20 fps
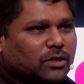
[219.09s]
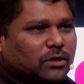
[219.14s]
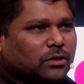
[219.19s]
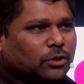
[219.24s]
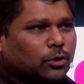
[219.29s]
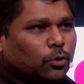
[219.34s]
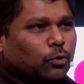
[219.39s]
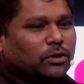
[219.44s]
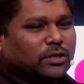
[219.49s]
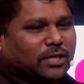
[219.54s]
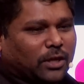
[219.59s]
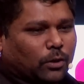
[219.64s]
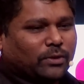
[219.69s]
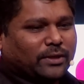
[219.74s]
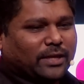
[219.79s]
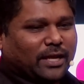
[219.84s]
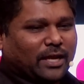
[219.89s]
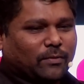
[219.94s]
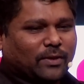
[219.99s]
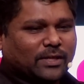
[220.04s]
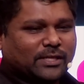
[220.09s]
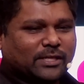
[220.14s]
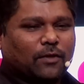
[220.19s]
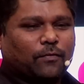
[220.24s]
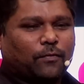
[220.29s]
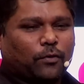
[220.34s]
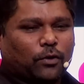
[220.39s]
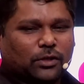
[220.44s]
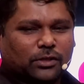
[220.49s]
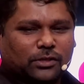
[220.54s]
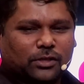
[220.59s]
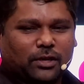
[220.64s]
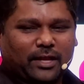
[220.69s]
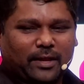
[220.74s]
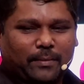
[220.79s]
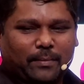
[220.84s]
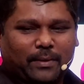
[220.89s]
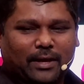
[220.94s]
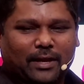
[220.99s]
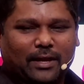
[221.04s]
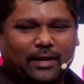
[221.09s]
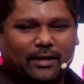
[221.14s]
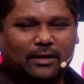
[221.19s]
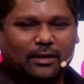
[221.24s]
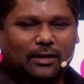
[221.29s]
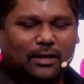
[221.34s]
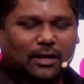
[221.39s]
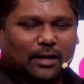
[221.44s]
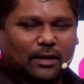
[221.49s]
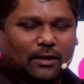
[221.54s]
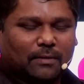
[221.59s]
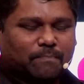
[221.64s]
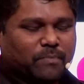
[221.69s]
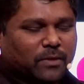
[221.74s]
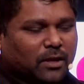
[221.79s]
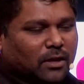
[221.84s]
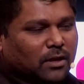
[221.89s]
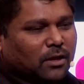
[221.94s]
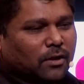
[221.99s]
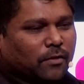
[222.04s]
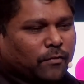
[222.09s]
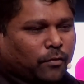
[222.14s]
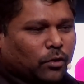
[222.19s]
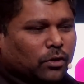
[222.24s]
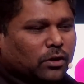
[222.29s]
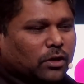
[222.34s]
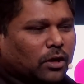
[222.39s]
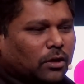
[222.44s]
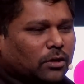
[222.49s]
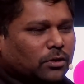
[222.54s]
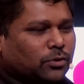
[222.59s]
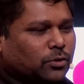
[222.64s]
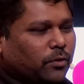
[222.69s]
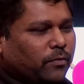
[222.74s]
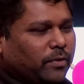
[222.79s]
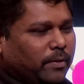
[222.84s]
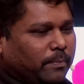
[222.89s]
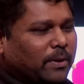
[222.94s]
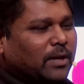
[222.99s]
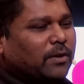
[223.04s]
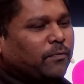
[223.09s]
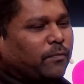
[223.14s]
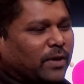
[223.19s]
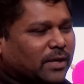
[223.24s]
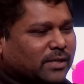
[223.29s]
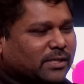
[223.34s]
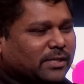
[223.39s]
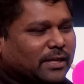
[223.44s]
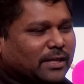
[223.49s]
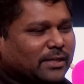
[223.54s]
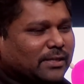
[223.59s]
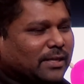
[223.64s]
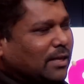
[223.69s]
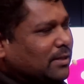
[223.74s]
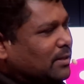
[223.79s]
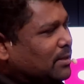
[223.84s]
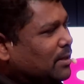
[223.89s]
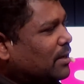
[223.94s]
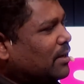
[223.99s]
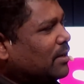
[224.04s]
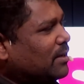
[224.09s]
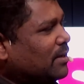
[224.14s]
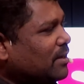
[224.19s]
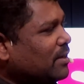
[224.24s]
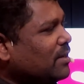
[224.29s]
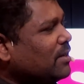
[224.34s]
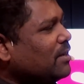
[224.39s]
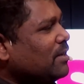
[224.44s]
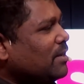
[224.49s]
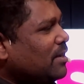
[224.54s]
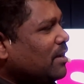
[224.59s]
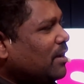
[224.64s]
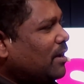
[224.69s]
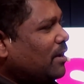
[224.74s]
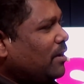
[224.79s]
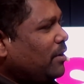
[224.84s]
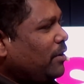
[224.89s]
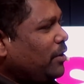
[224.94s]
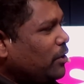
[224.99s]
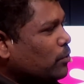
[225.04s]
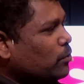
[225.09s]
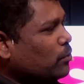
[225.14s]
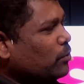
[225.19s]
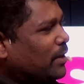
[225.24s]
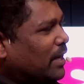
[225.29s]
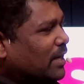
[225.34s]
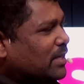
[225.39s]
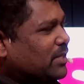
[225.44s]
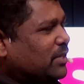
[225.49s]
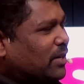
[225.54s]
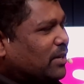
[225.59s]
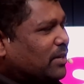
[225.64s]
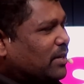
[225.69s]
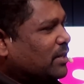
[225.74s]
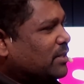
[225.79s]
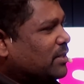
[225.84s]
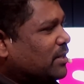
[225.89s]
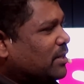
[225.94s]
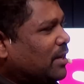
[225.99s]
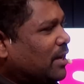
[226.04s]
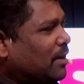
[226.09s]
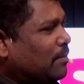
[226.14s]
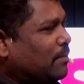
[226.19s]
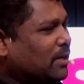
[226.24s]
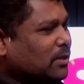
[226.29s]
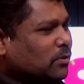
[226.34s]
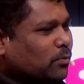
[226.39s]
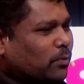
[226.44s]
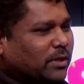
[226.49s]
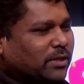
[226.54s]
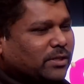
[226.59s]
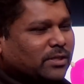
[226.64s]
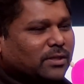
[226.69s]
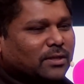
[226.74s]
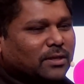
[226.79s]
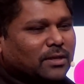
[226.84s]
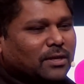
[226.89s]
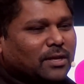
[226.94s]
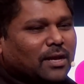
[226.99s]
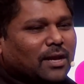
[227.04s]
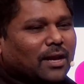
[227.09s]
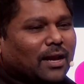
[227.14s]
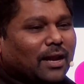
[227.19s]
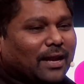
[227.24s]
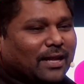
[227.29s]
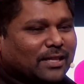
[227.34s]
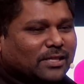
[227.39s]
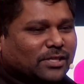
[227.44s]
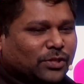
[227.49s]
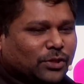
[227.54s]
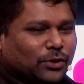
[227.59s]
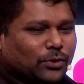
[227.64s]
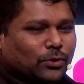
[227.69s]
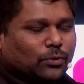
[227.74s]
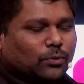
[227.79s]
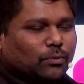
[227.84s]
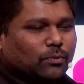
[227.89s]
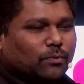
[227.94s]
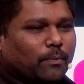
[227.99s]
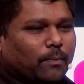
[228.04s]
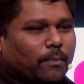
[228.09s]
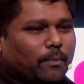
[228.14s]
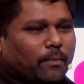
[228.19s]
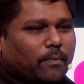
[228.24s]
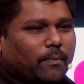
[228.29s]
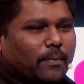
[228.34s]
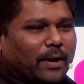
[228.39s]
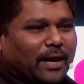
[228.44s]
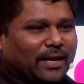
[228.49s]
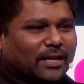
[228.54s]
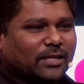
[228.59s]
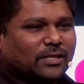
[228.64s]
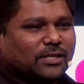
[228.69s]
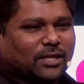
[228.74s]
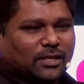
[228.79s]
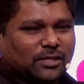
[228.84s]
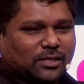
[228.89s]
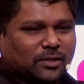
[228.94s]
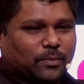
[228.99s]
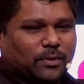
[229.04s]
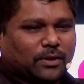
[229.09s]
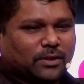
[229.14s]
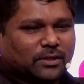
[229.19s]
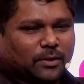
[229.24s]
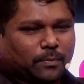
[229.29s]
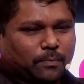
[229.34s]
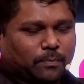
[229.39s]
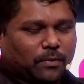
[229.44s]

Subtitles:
tools out there were still focused on email and phone calls. So we built Freshdesk as a new next generation help desk, which lets you manage customers'